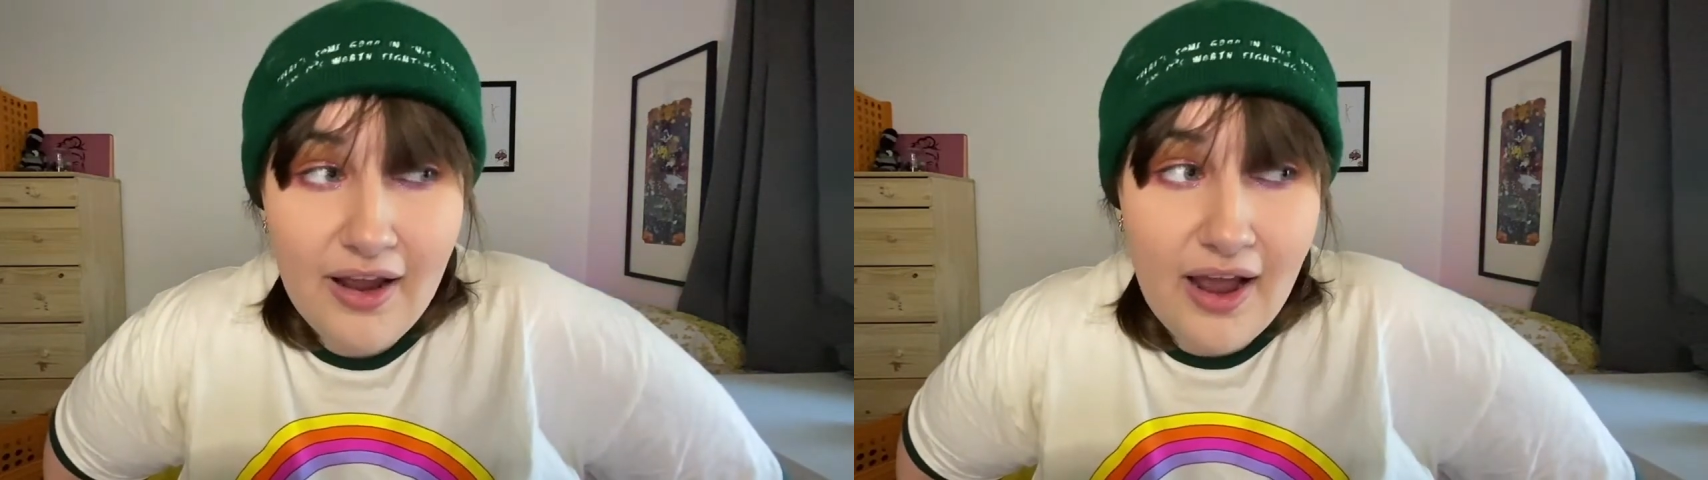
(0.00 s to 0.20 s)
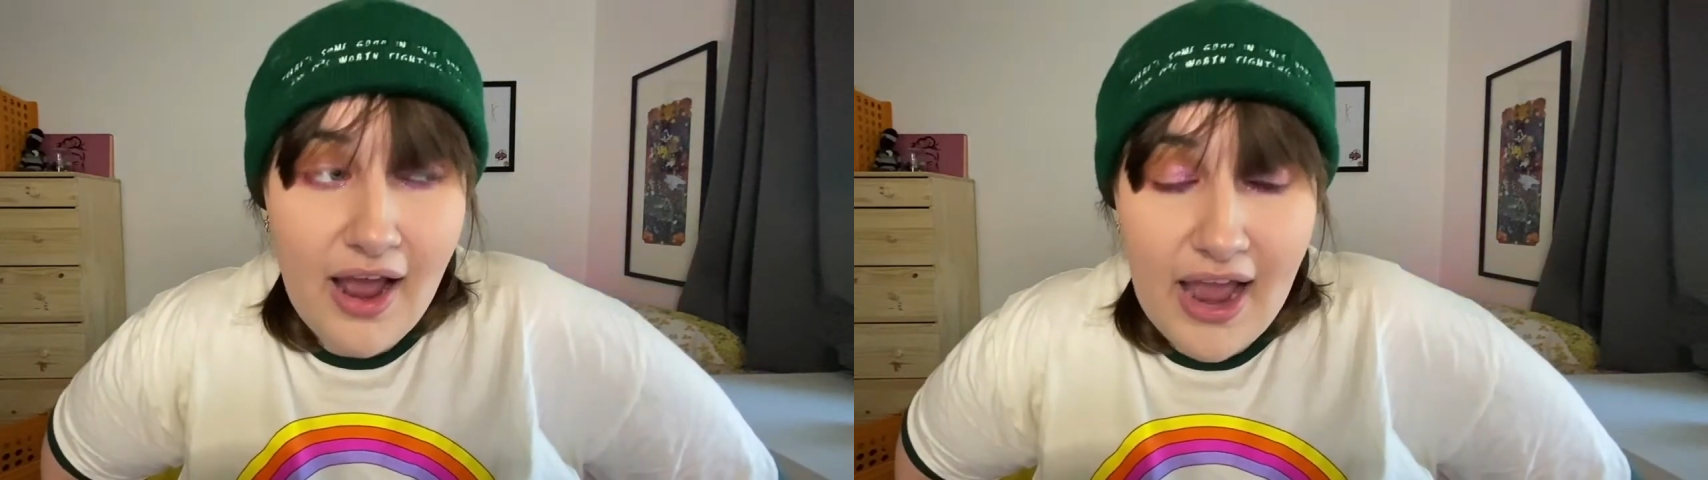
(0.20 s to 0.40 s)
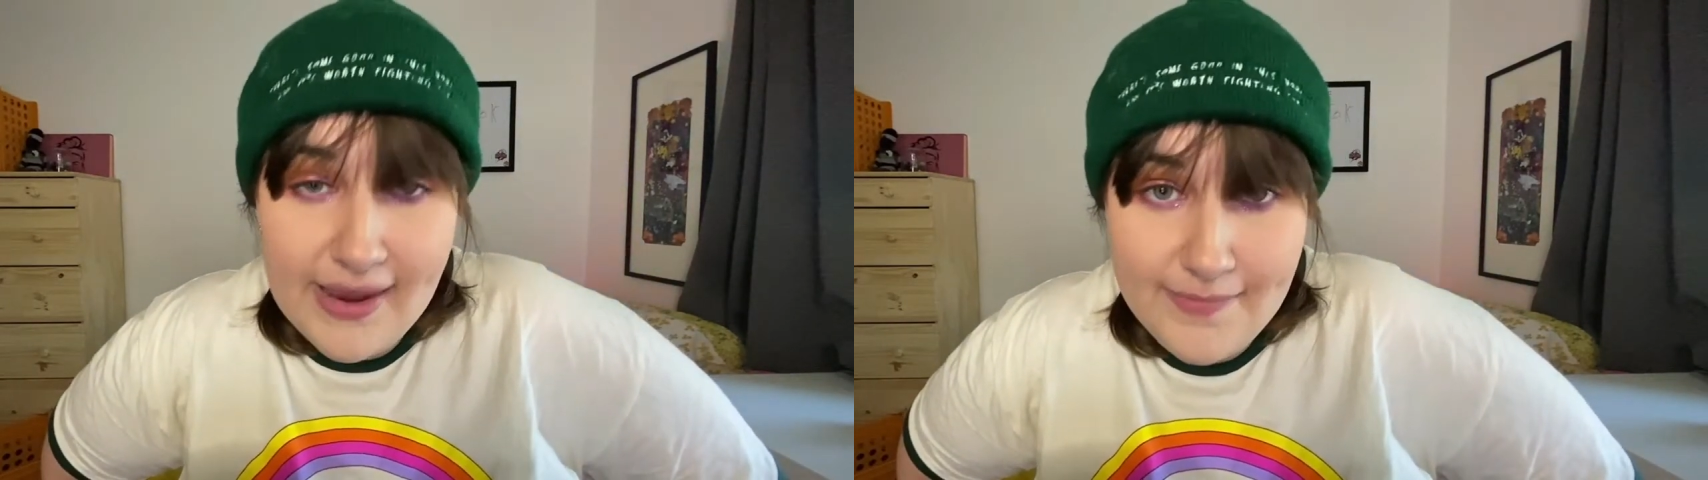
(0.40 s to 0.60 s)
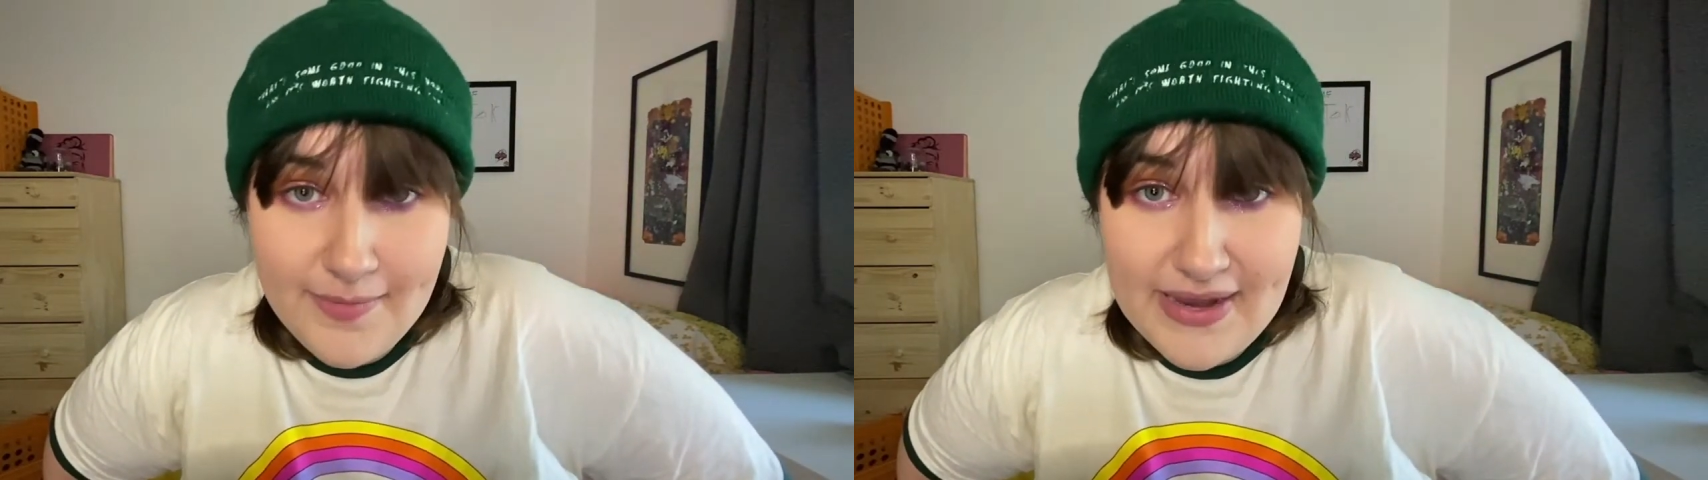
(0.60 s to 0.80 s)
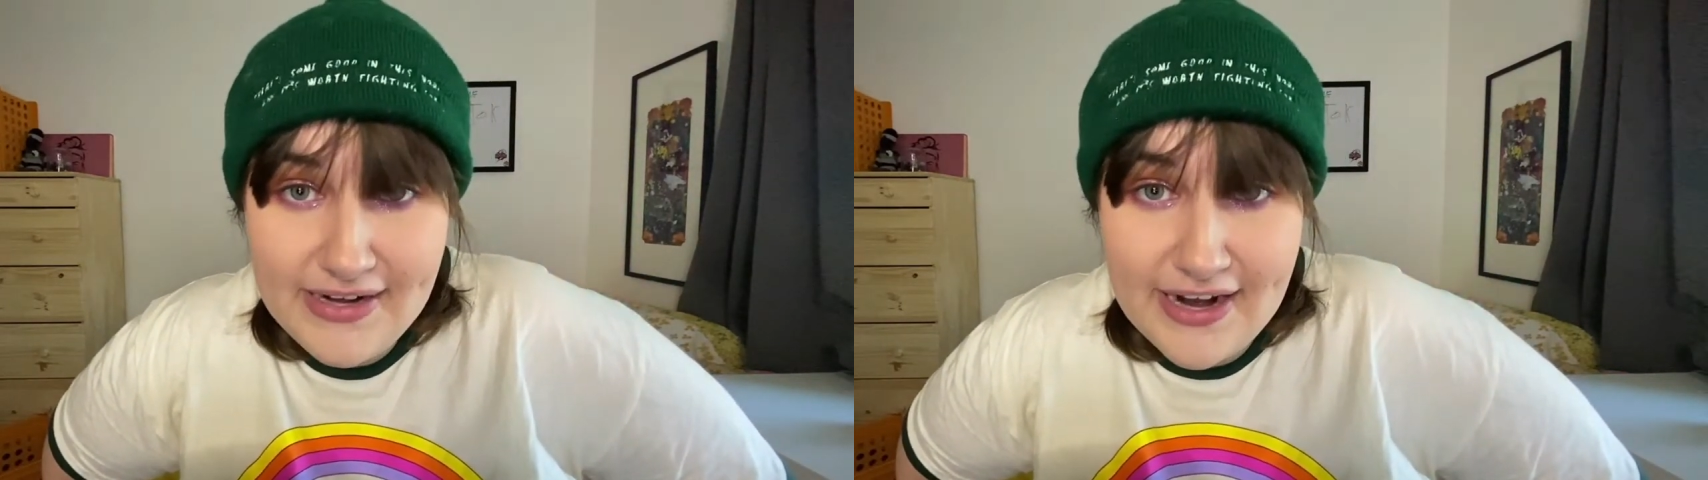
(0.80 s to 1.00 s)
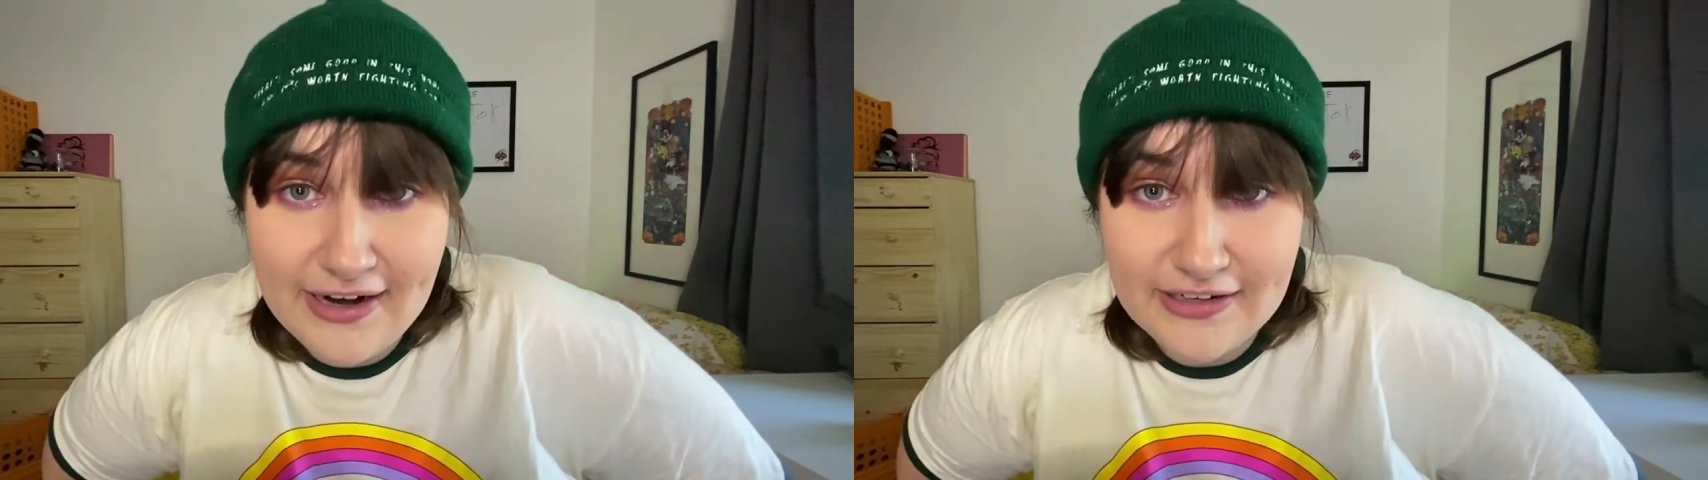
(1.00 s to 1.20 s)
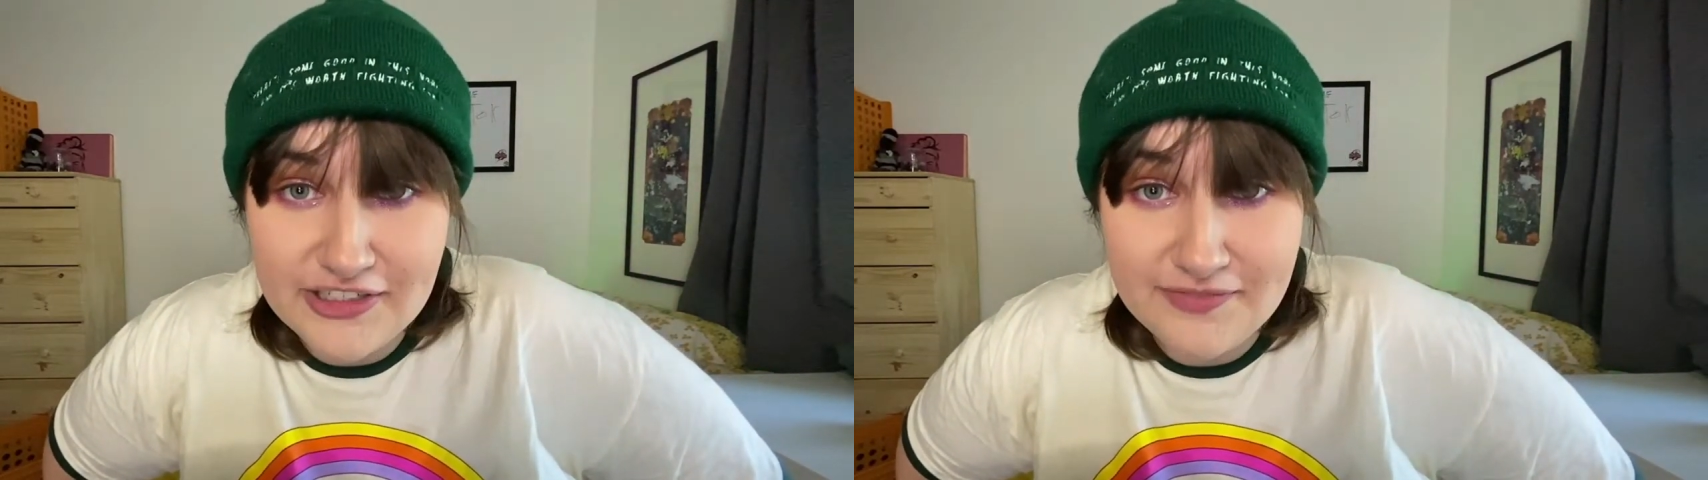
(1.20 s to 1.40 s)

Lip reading: I am the main character